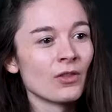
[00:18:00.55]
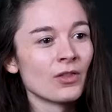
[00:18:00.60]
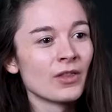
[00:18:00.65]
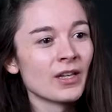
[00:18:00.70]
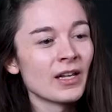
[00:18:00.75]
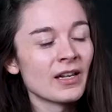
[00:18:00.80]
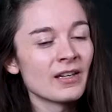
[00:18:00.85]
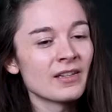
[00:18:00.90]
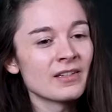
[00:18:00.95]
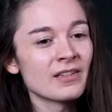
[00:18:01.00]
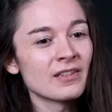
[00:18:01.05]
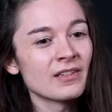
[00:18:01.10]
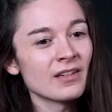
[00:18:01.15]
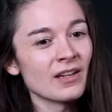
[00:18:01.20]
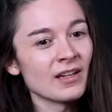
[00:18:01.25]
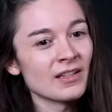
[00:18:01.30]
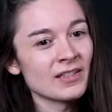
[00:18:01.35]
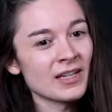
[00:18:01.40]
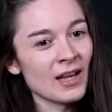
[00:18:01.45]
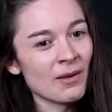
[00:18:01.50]
this
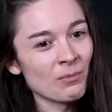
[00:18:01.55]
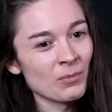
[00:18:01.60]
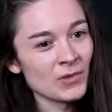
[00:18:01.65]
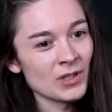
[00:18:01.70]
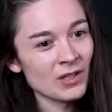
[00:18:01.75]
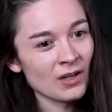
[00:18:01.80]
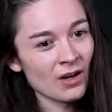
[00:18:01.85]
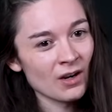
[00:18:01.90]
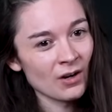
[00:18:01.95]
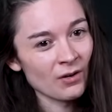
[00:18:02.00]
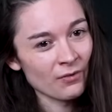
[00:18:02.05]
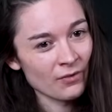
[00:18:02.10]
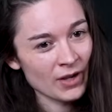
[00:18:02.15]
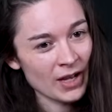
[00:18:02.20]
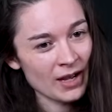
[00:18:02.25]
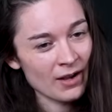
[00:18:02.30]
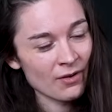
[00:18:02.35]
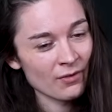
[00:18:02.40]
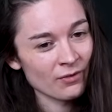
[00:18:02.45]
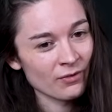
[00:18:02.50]
attempt to kind of
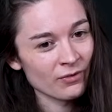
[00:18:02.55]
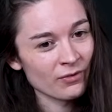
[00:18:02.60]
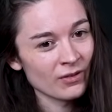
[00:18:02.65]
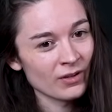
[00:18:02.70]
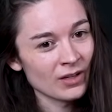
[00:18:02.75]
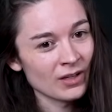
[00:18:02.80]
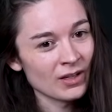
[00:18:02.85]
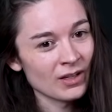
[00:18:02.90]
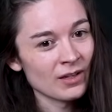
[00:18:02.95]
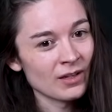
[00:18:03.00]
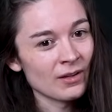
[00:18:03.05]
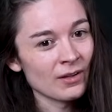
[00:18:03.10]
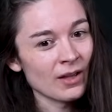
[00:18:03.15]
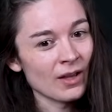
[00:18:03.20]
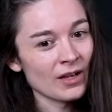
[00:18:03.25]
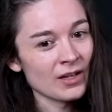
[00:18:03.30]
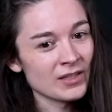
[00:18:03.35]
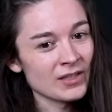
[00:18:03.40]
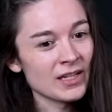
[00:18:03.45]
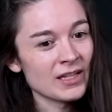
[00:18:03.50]
have
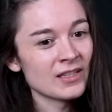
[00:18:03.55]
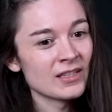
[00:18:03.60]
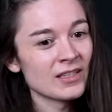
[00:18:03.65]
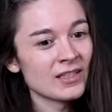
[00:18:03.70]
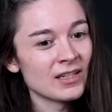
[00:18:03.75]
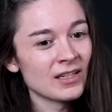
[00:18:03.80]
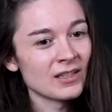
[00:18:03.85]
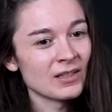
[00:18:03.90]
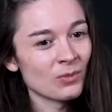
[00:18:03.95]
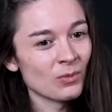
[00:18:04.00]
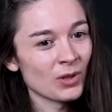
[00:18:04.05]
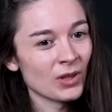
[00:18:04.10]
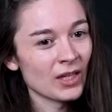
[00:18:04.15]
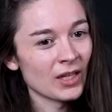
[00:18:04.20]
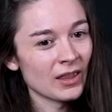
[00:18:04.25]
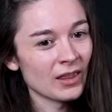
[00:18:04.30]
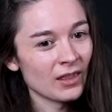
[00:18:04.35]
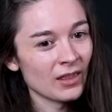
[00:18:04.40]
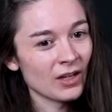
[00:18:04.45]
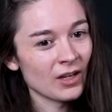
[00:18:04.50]
identities
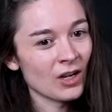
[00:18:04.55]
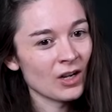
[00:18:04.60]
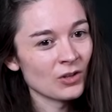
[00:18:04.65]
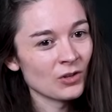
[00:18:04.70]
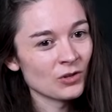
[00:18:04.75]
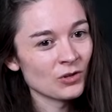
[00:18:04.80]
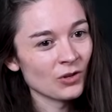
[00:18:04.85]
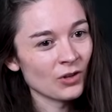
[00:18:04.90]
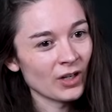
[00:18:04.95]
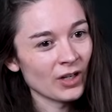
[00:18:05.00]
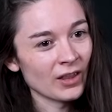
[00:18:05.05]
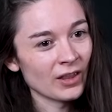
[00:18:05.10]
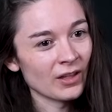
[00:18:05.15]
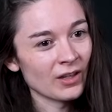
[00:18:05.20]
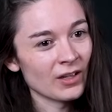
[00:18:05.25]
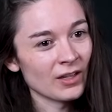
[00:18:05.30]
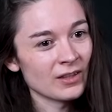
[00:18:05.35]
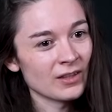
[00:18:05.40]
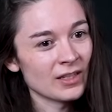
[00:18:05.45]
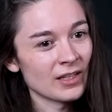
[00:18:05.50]
within the country
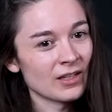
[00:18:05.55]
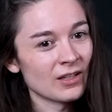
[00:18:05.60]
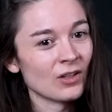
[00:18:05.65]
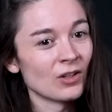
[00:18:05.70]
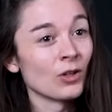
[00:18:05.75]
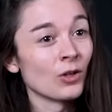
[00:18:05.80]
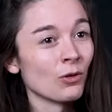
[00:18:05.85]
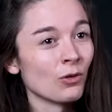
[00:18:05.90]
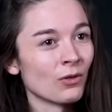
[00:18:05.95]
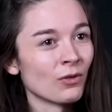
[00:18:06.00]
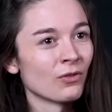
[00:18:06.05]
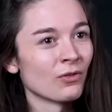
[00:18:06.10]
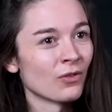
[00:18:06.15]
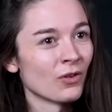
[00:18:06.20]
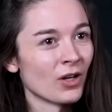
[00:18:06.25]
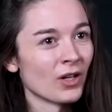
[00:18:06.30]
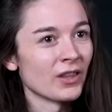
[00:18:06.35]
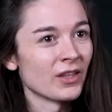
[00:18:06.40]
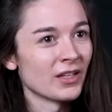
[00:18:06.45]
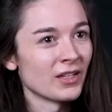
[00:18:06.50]
that didn't
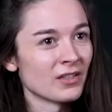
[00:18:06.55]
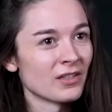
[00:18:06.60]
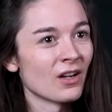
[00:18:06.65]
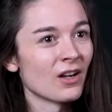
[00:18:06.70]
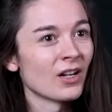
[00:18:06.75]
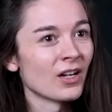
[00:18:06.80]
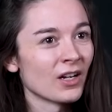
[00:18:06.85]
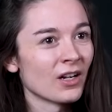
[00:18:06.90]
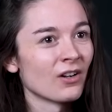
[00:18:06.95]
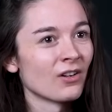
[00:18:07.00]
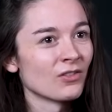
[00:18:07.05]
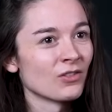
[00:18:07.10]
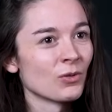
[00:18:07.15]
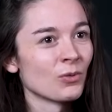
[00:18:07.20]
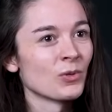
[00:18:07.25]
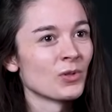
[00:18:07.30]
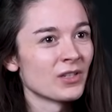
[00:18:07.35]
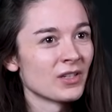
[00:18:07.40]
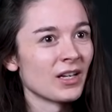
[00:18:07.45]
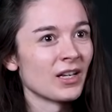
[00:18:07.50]
unify the entire country
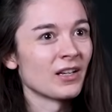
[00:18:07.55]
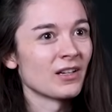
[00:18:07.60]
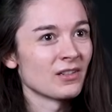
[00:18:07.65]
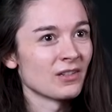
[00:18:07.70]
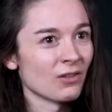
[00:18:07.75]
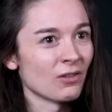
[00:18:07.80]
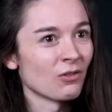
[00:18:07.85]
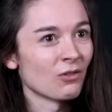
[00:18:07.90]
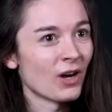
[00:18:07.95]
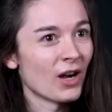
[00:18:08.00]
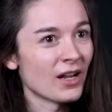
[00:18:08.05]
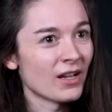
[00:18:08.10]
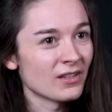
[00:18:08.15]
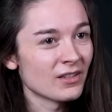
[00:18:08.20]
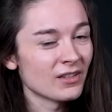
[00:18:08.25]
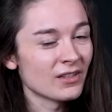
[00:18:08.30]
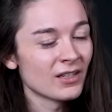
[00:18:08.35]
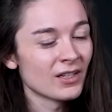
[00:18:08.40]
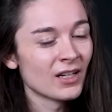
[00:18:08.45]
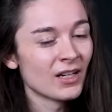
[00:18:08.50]
was seen as a
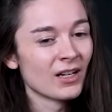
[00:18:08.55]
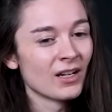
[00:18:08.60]
threat.